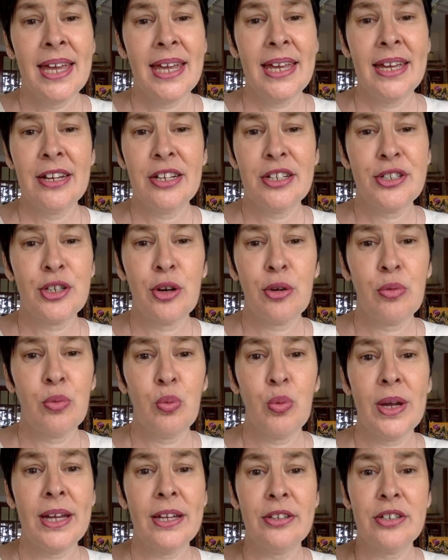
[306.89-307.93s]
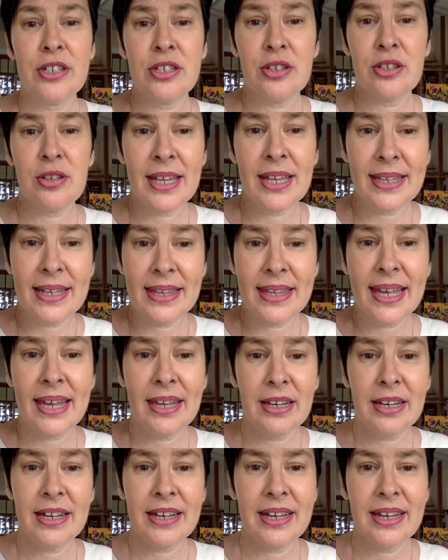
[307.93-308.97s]
in a certain way just so that the light
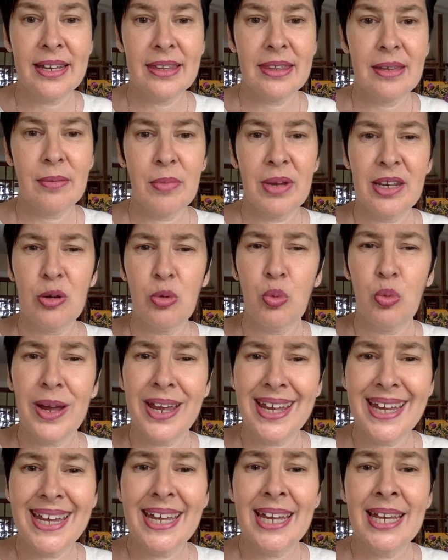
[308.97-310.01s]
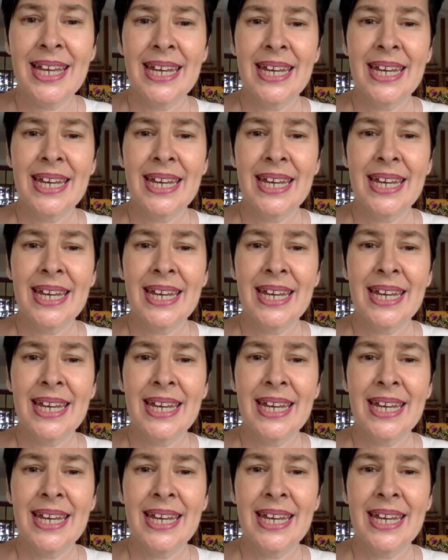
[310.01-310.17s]
could hit them, and the way